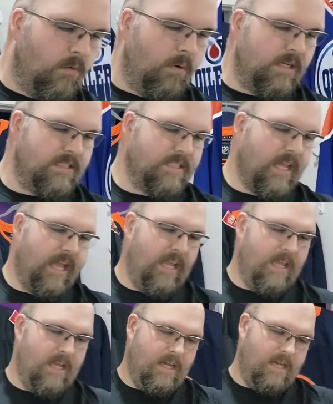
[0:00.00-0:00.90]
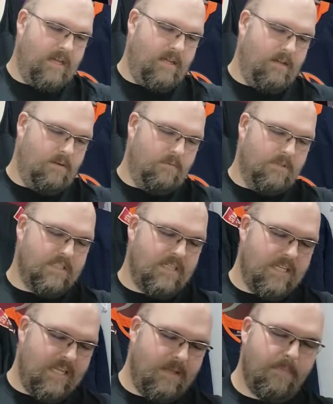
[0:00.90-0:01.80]
was a uh, was
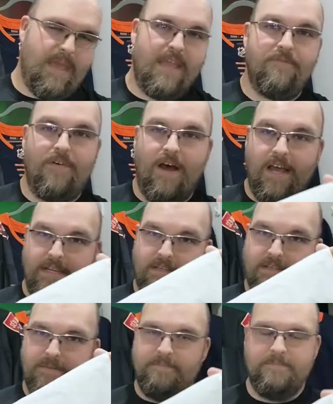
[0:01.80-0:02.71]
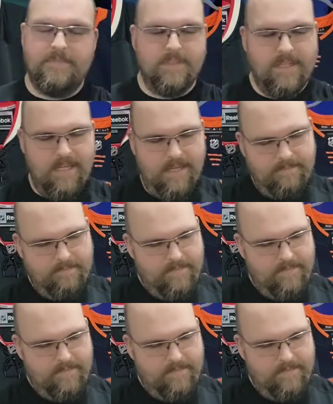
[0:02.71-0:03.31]
an eBay find. Okay.